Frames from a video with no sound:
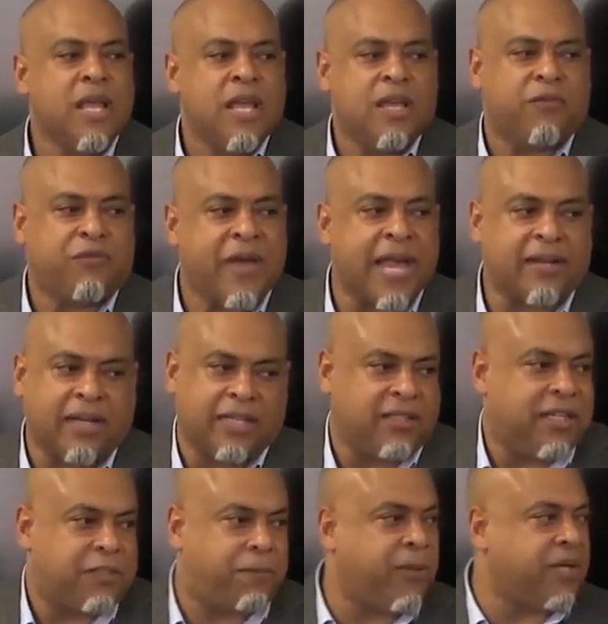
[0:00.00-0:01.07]
In fact,
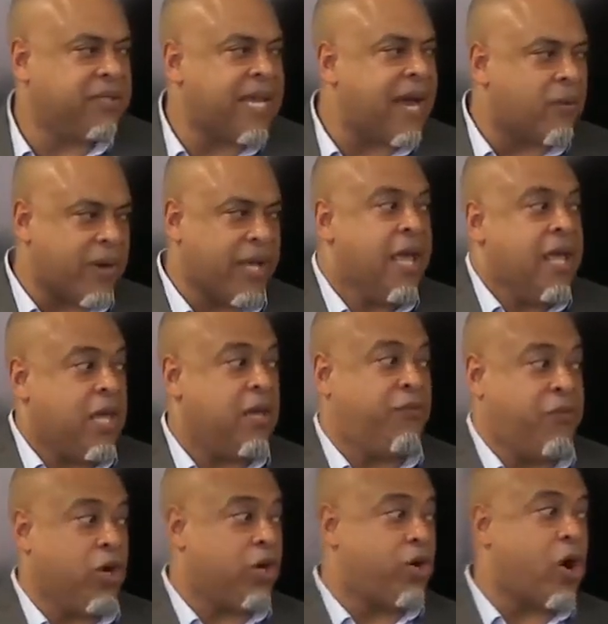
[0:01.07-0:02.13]
let's put it that way.
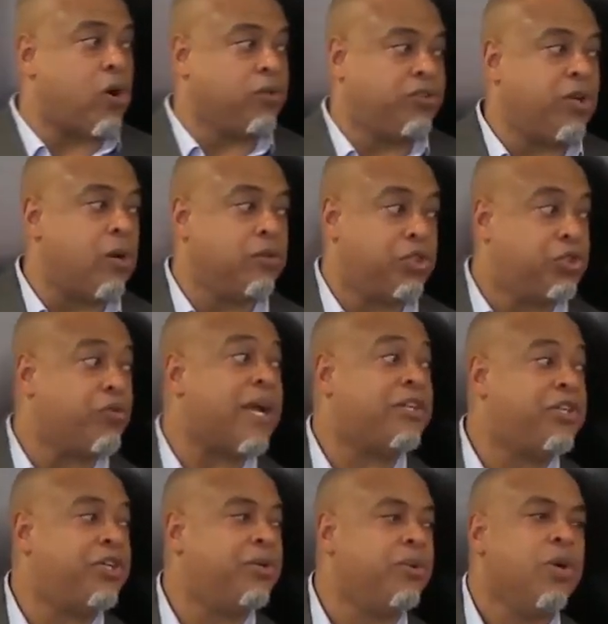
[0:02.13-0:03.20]
If your goals don't
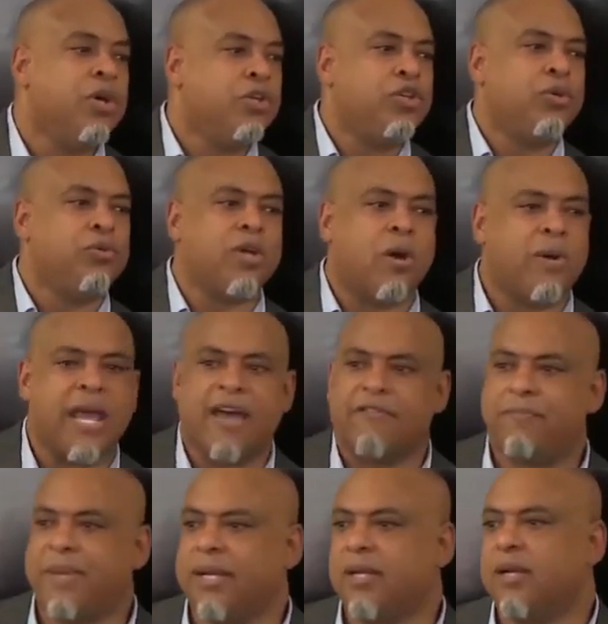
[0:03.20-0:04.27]
stretch you, you don't
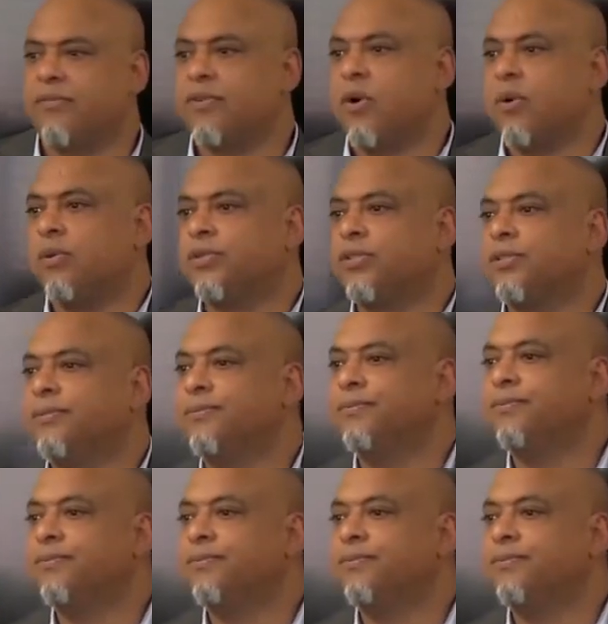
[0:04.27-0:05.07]
have big enough goals.